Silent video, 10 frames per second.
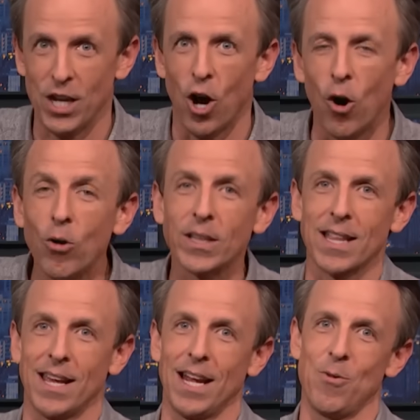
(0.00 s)
The only
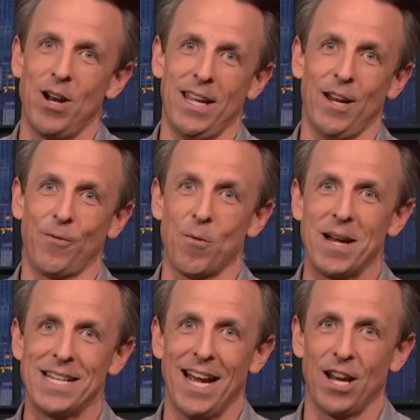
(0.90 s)
thing I want to hear from
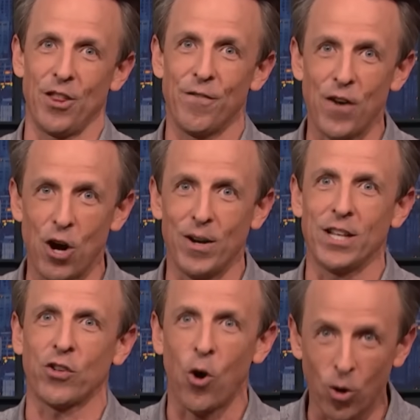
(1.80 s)
my dad on the phone
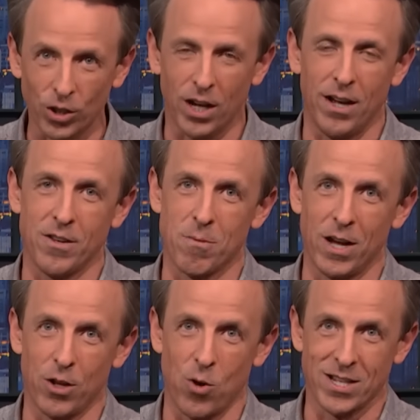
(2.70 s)
is hold on, your
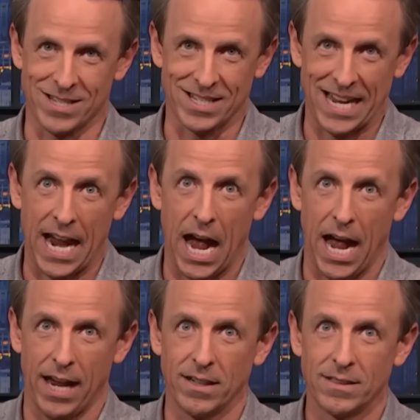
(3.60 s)
mother wants to say hi.